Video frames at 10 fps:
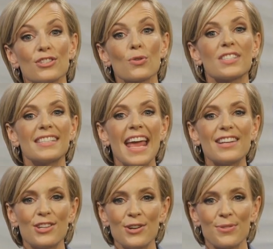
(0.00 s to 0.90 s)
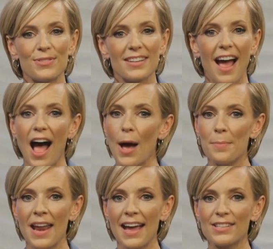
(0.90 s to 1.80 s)
So stay tuned. Up
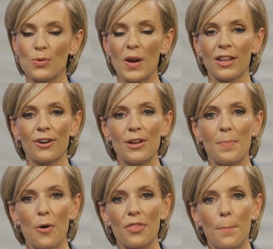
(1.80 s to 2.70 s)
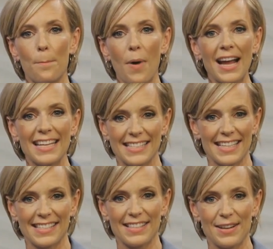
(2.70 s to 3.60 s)
next, we learn about the bucket
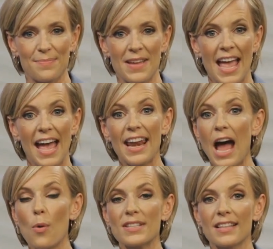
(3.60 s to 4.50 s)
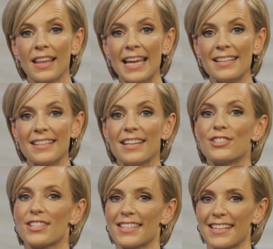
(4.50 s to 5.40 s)
system and how it's linked
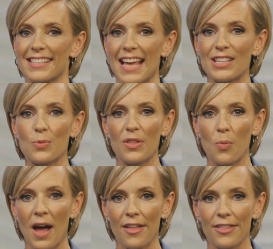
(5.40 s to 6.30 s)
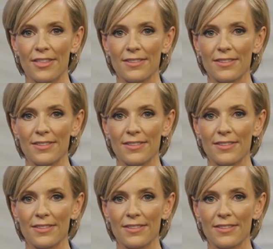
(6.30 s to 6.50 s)
to success with wealth.